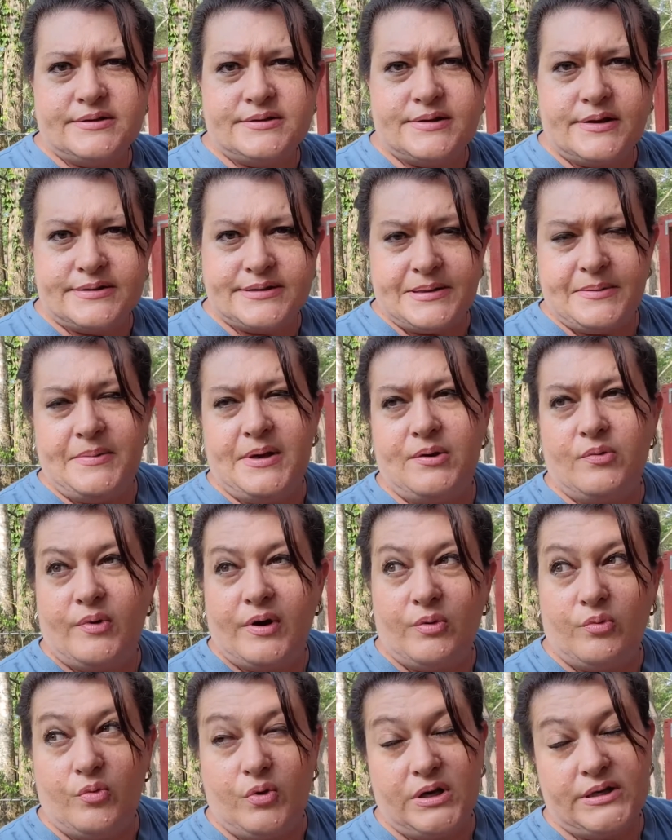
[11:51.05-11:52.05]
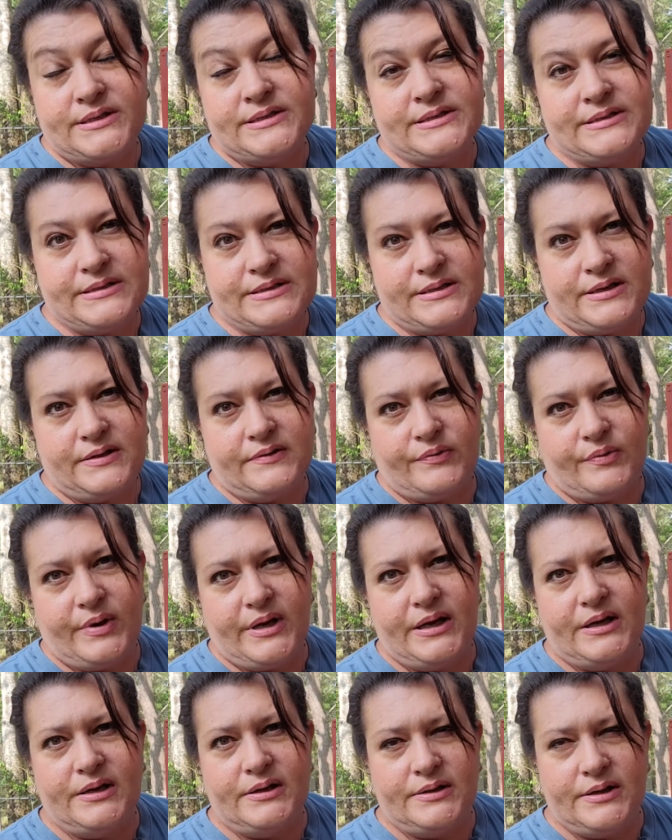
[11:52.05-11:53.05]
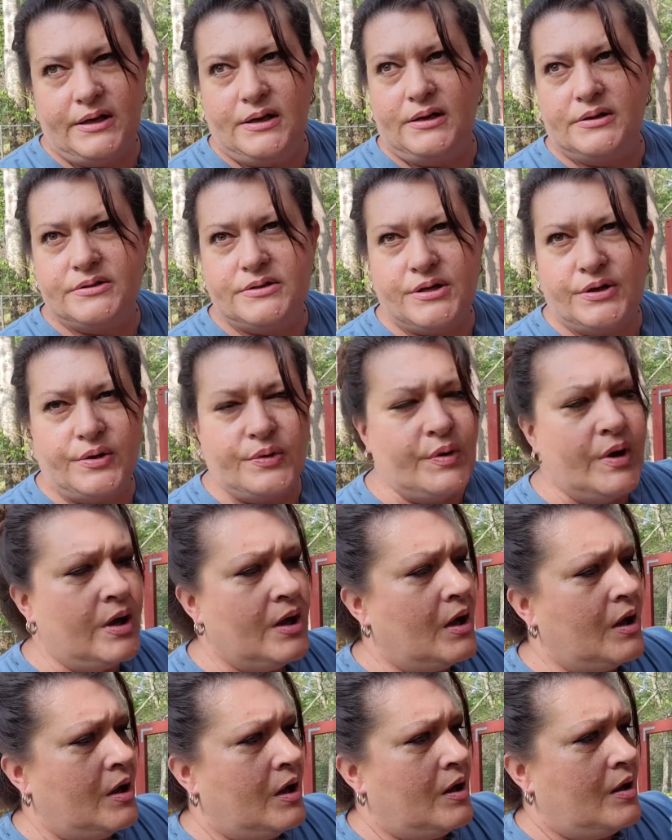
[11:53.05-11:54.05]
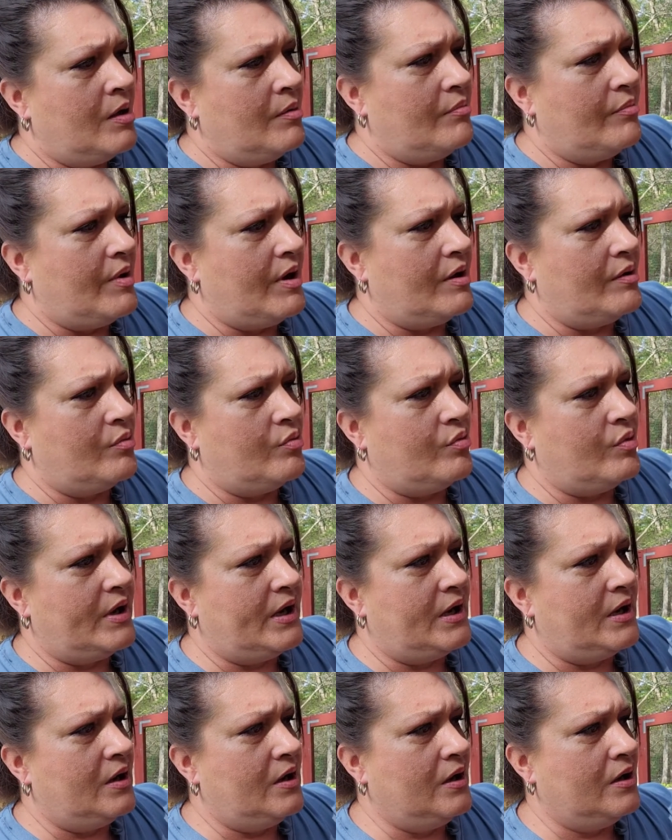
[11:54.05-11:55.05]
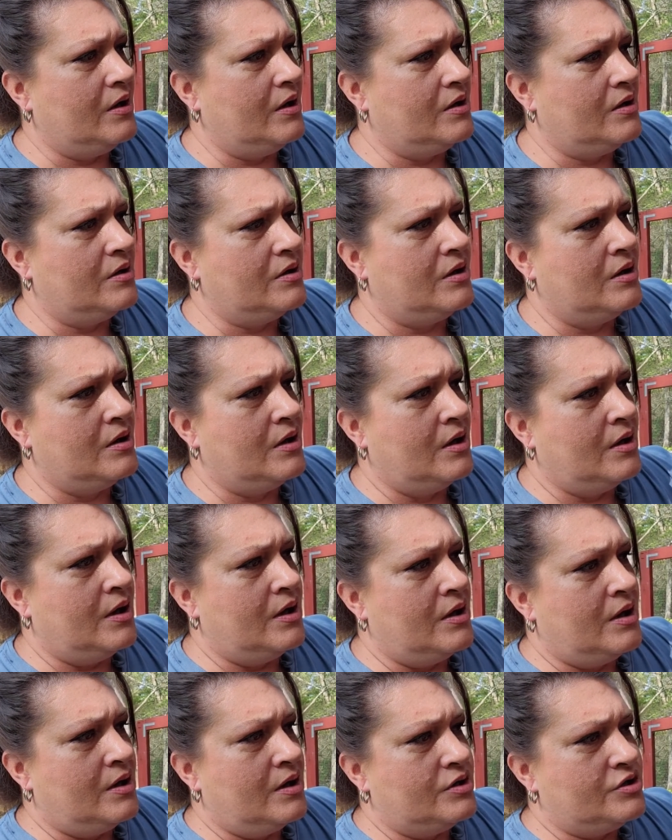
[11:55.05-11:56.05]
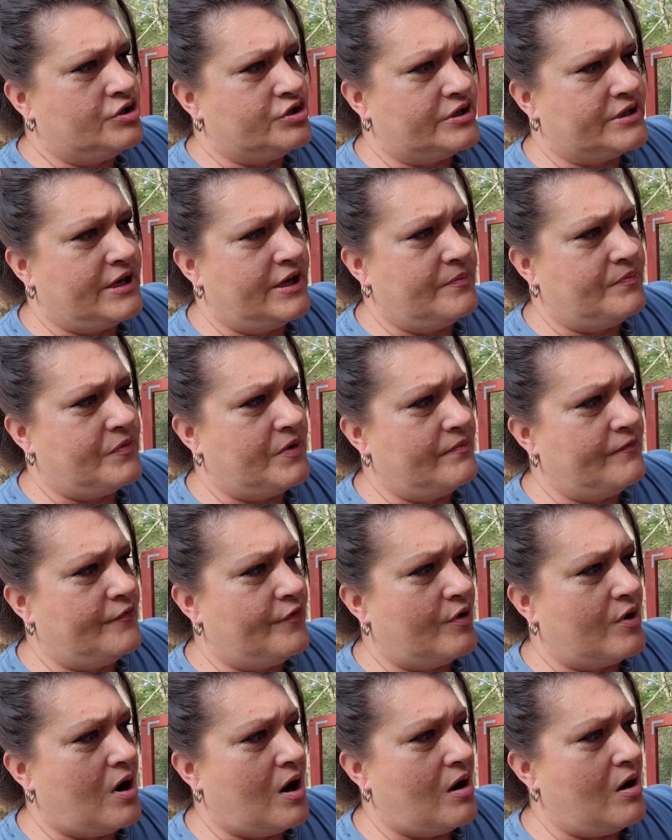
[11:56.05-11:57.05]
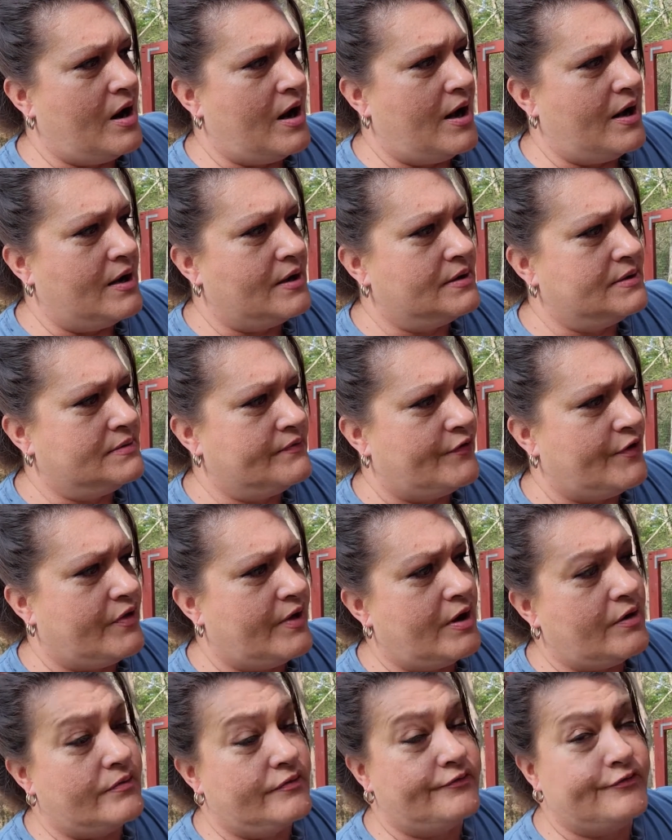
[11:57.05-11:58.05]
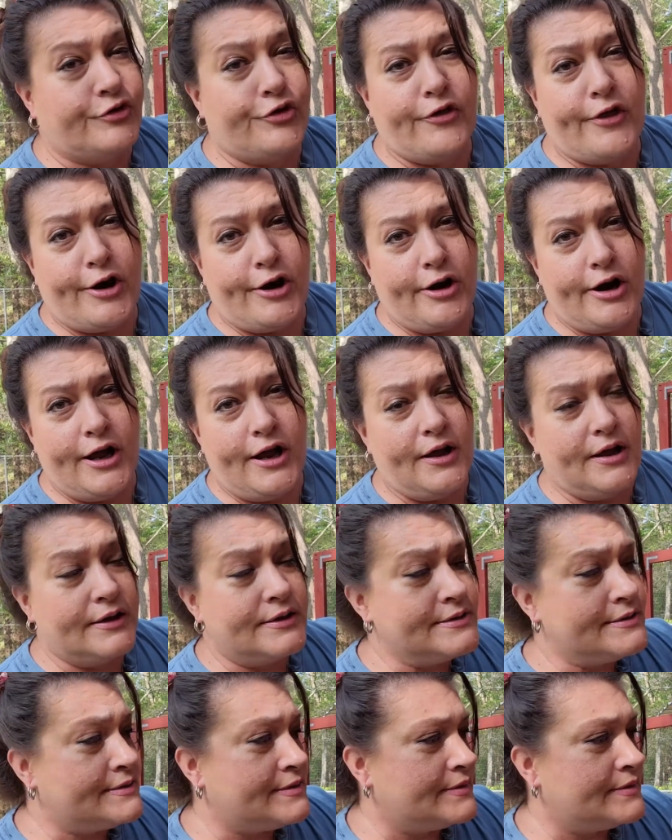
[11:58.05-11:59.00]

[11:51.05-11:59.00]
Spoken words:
Doesn't mean we wouldn't if we needed to, but we just keep them for our eggs, for their eggs.